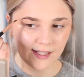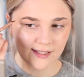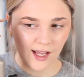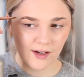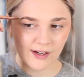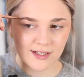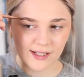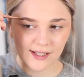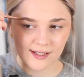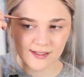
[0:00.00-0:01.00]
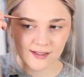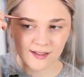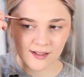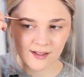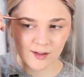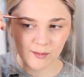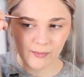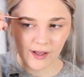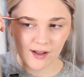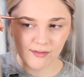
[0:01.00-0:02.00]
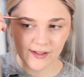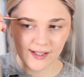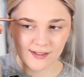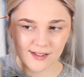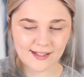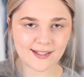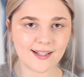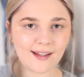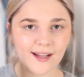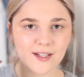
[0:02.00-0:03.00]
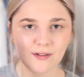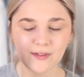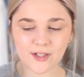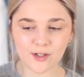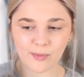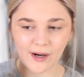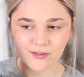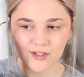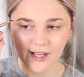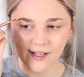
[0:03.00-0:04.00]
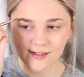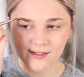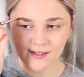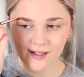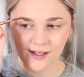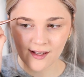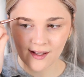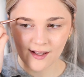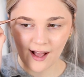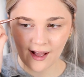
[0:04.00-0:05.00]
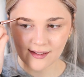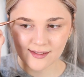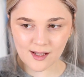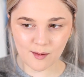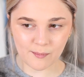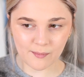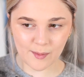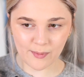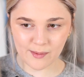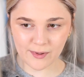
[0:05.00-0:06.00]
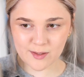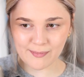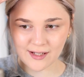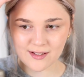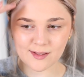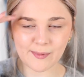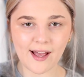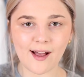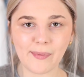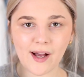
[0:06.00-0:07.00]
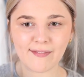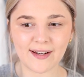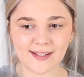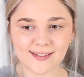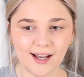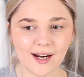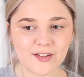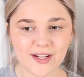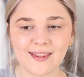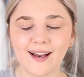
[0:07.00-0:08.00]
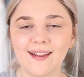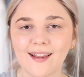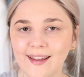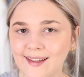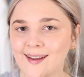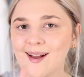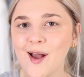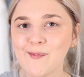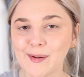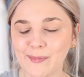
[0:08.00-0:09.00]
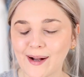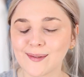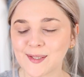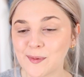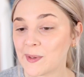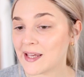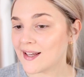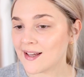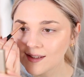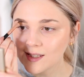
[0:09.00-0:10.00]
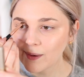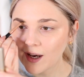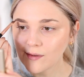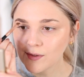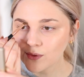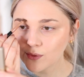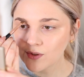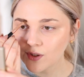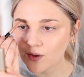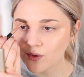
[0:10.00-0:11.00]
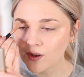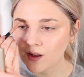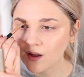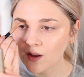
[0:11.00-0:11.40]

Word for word: This colour actually is perfect. So this is the lighter of the two brown shades, and it pretty much matches my hair perfectly. It's the kind of shade that I like my brows to be. This powder is also